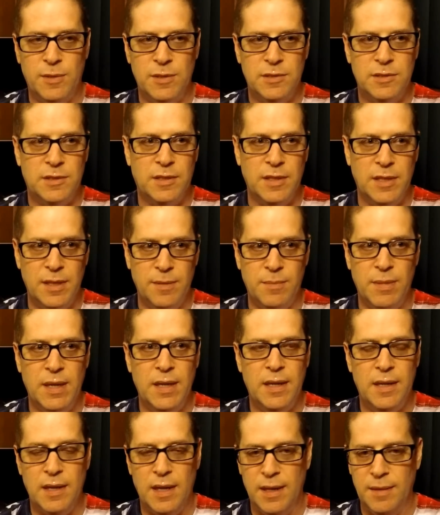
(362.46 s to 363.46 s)
was going to
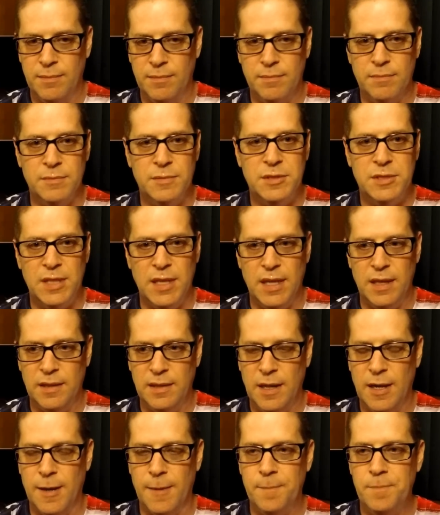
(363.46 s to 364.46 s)
be, I'm staying
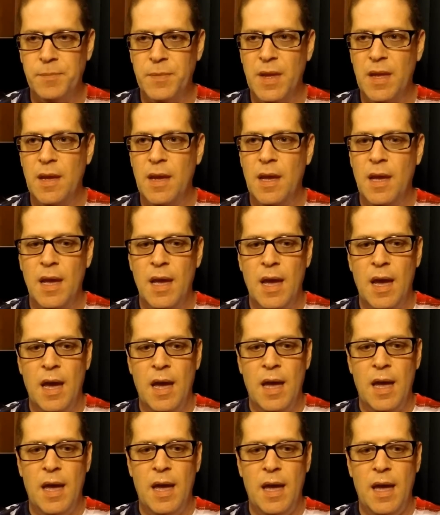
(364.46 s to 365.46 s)
there.
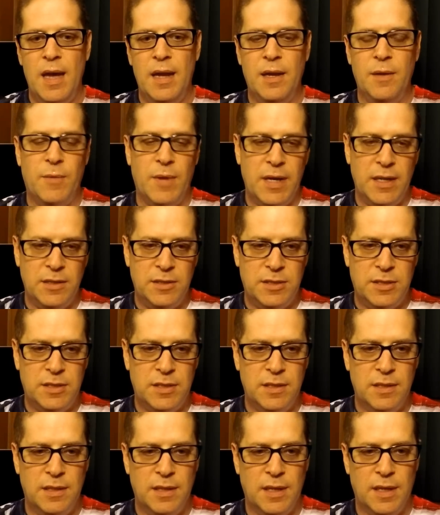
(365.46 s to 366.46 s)

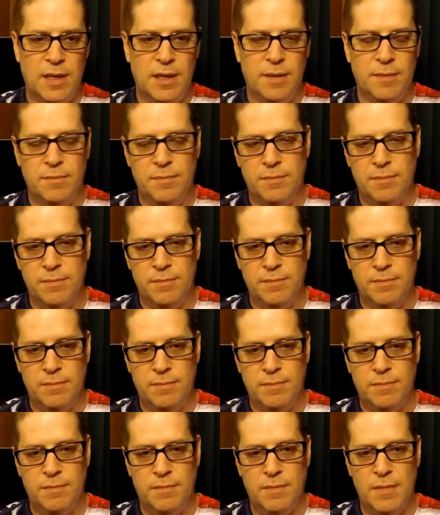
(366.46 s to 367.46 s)
Anyways,
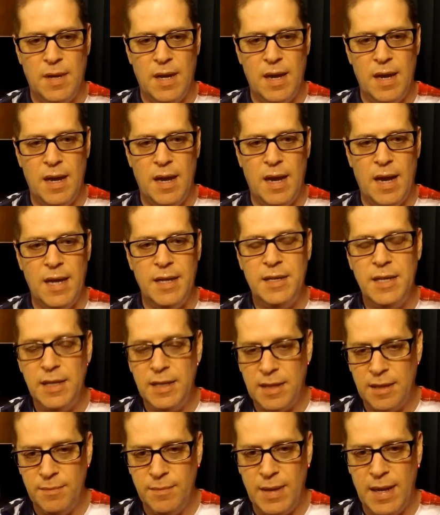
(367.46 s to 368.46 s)
I
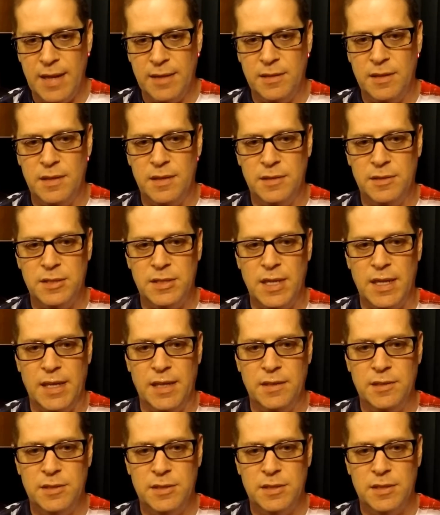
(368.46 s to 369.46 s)
did come back to the
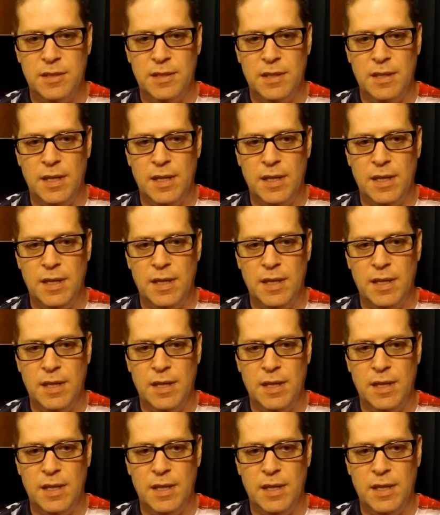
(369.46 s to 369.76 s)
States.